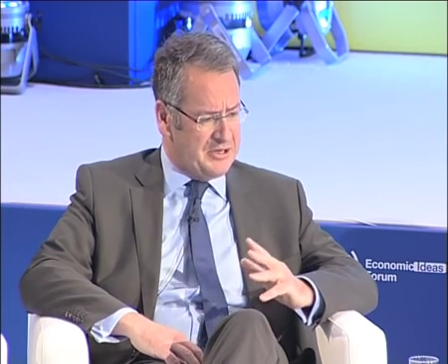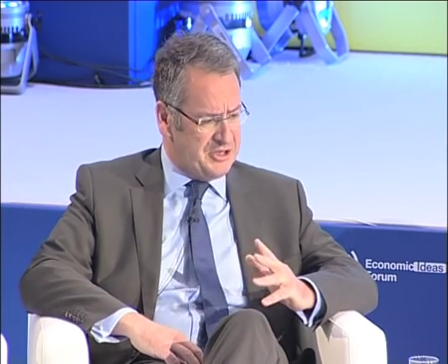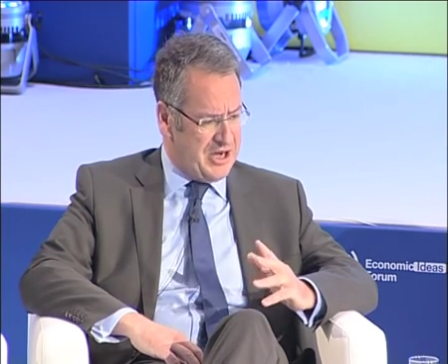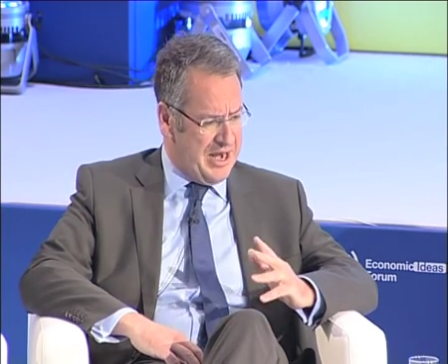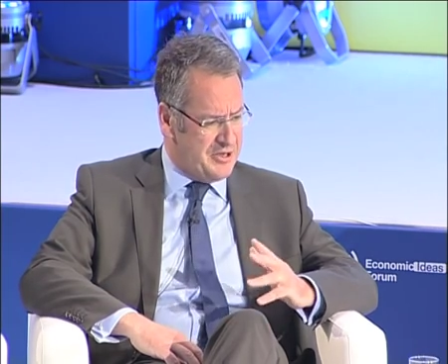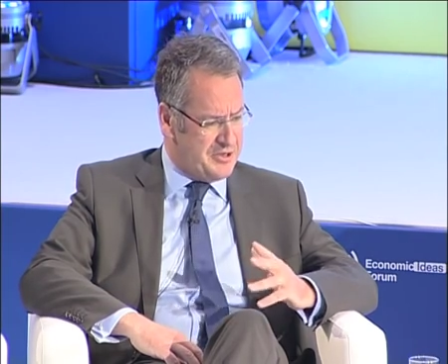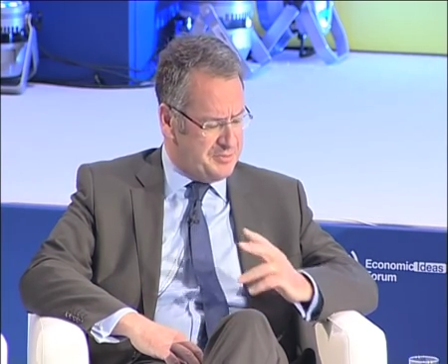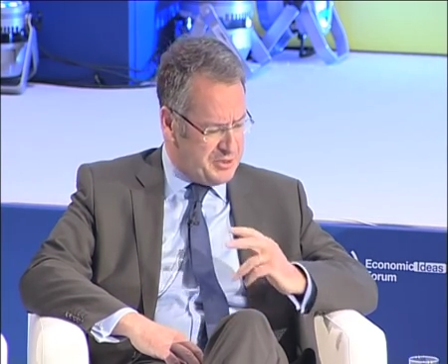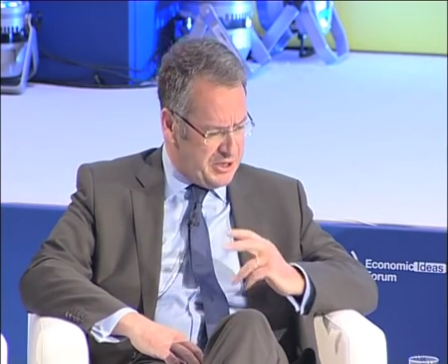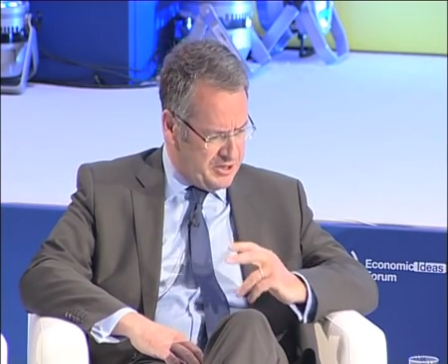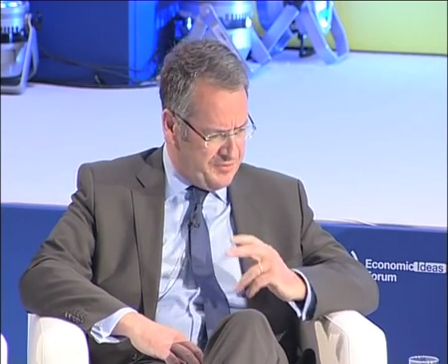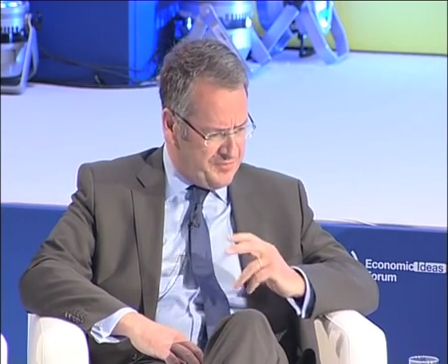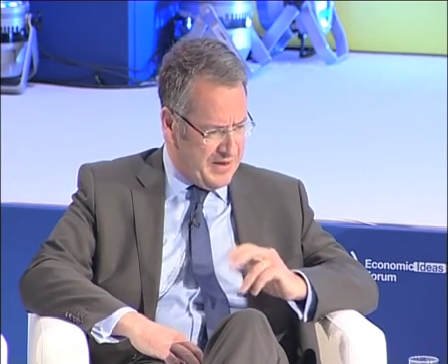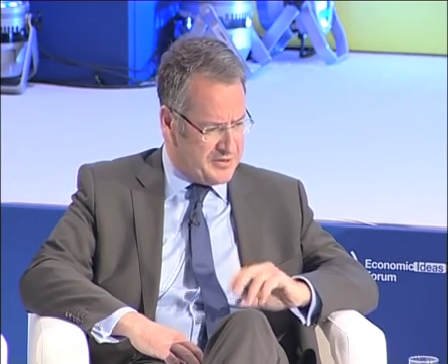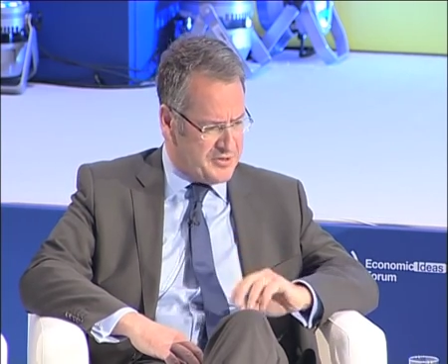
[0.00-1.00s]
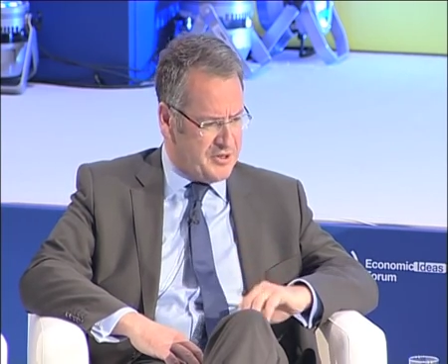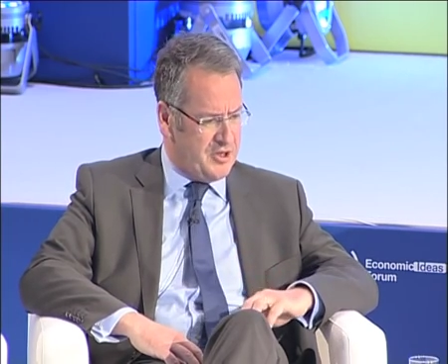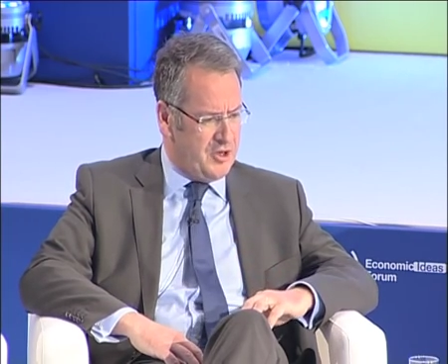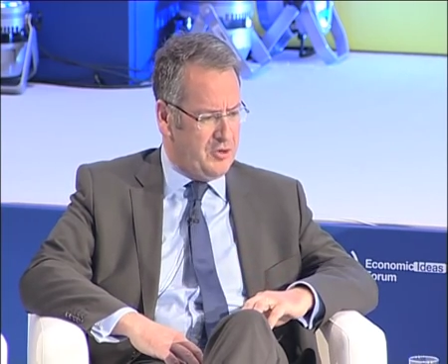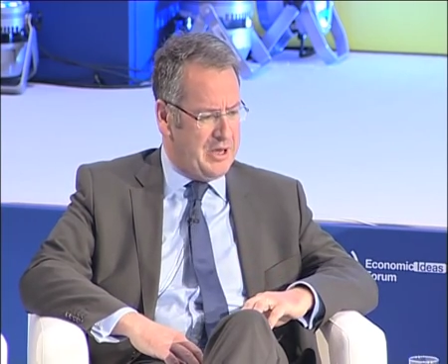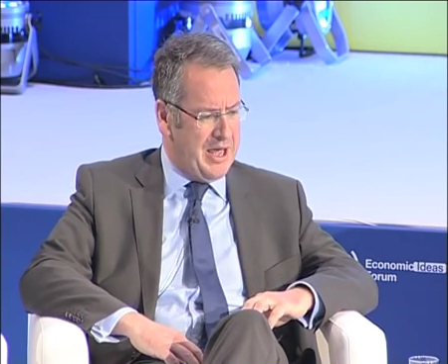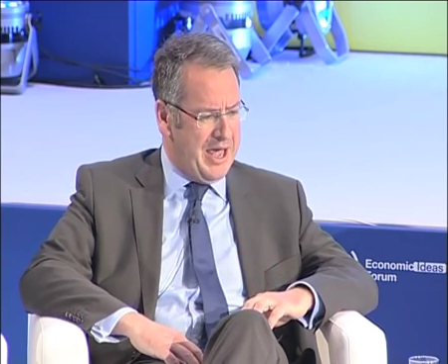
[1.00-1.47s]
challenge that particularly affects
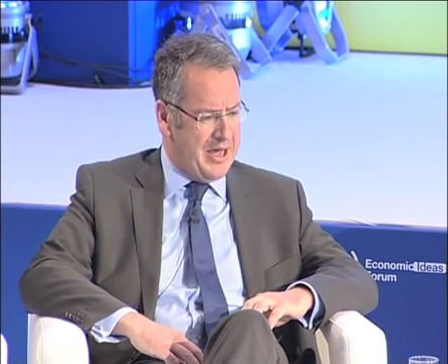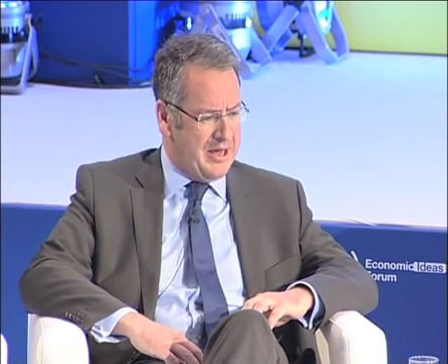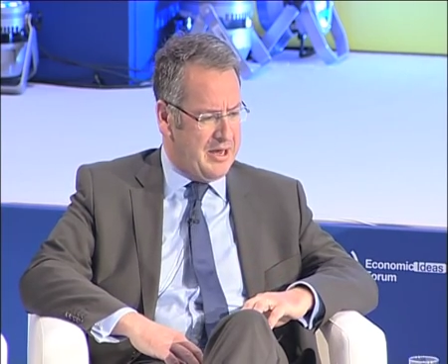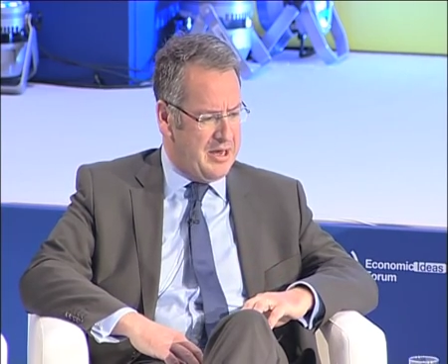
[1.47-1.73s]
the UK.